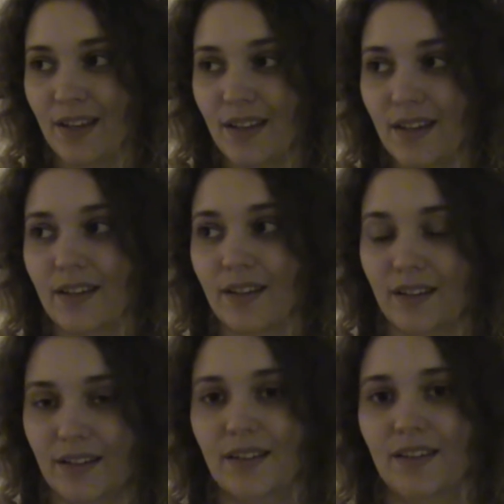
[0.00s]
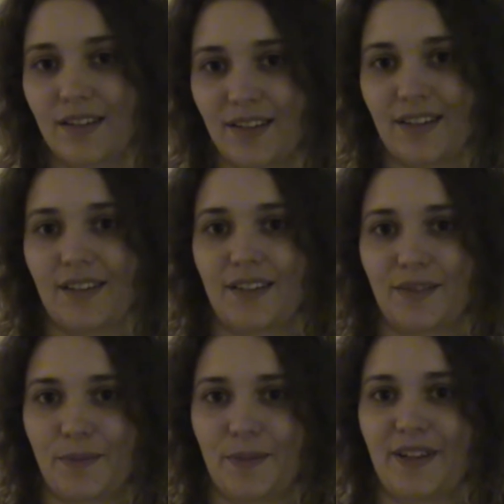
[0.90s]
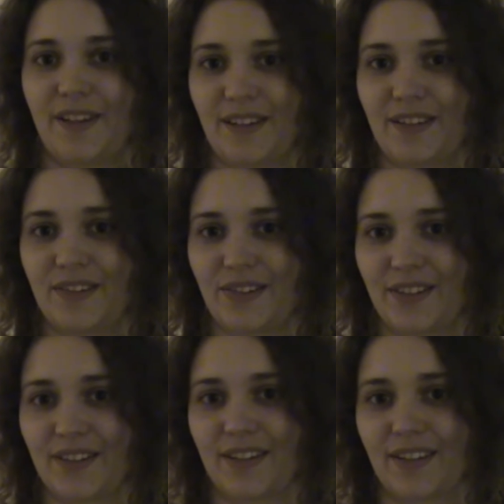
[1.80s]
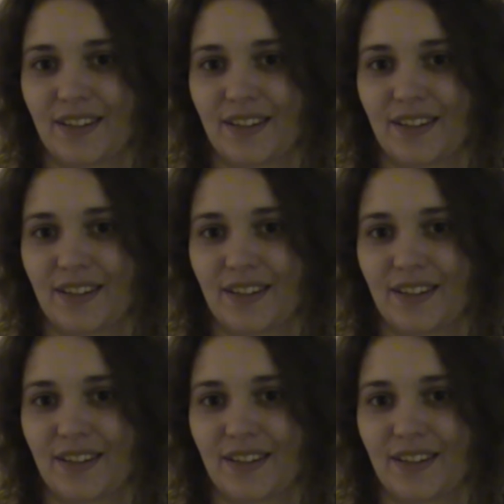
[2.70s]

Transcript: Yeah, yeah, that would be it's tremendous.